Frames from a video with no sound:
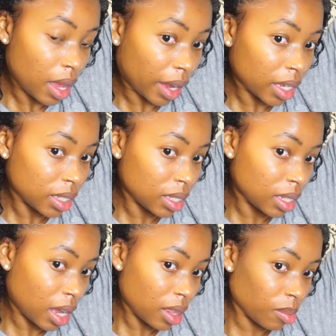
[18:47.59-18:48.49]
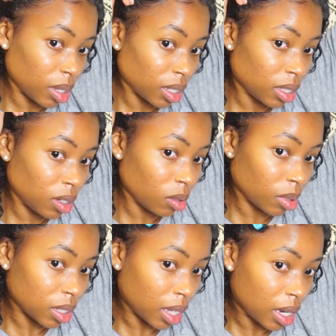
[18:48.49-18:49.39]
I guess it's not the biggest deal
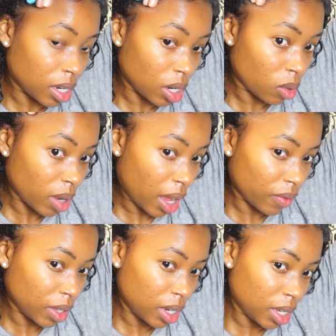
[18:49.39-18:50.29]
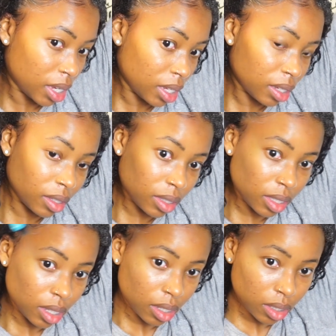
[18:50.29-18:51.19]
because I don't have any
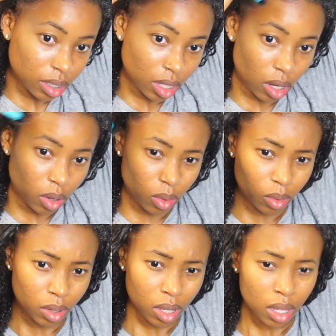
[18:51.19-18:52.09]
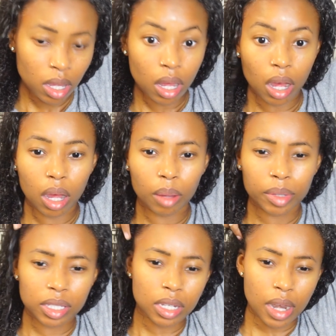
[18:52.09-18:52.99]
kids, so
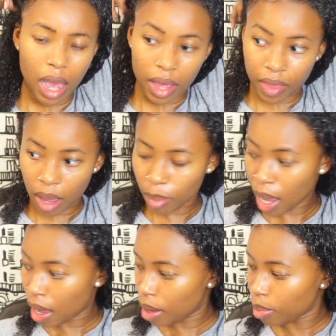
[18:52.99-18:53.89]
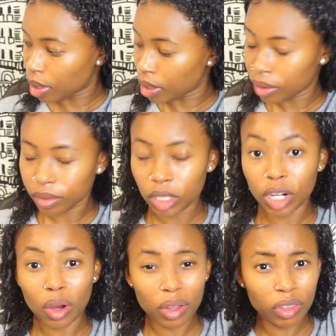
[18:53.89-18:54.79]
it's not that bad. But you
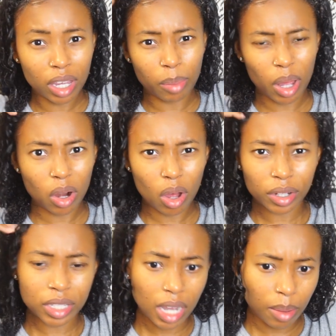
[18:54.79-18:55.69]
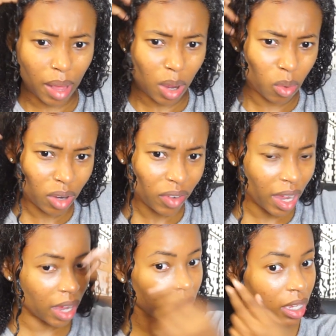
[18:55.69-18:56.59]
know, I think about it all the time. Like, what if I
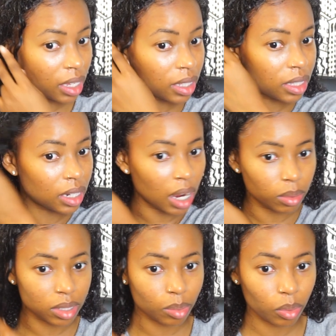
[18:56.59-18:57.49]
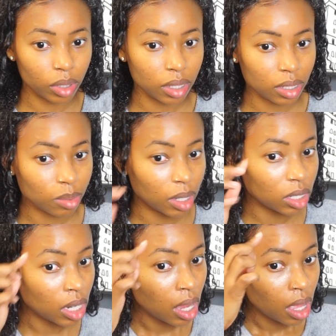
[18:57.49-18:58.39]
had kids and I was deploying this much?